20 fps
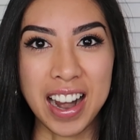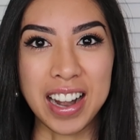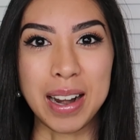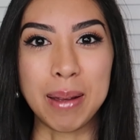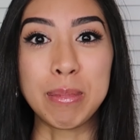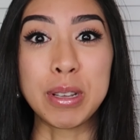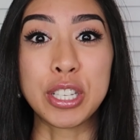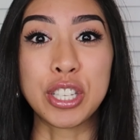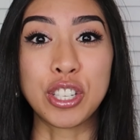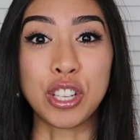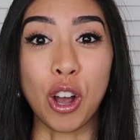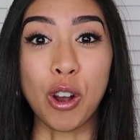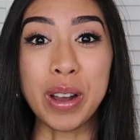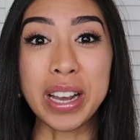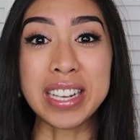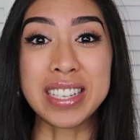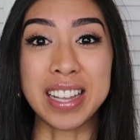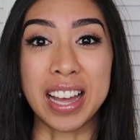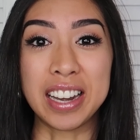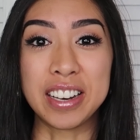and I'm so
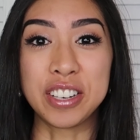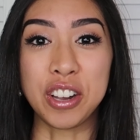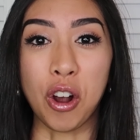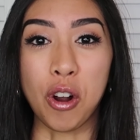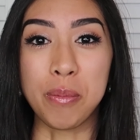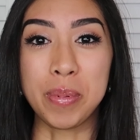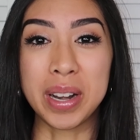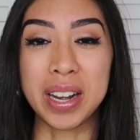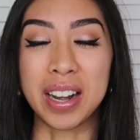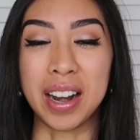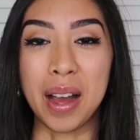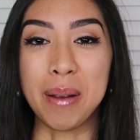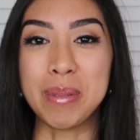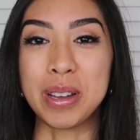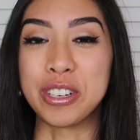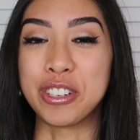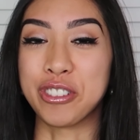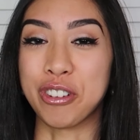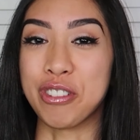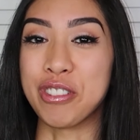excited to open it up
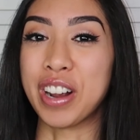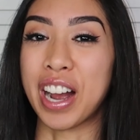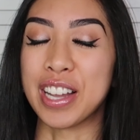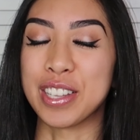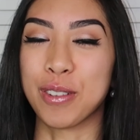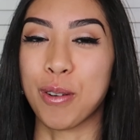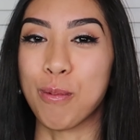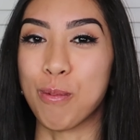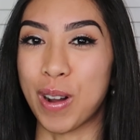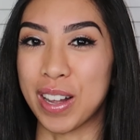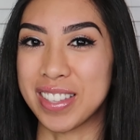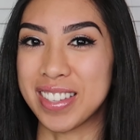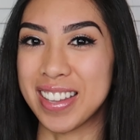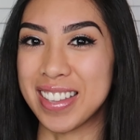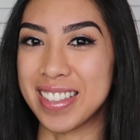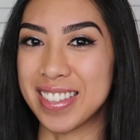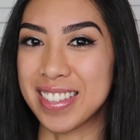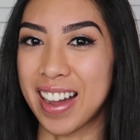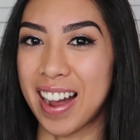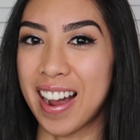and show you guys what's
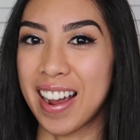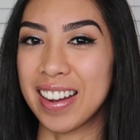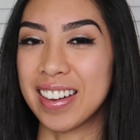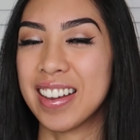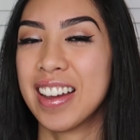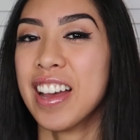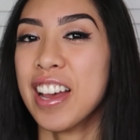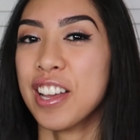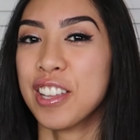inside.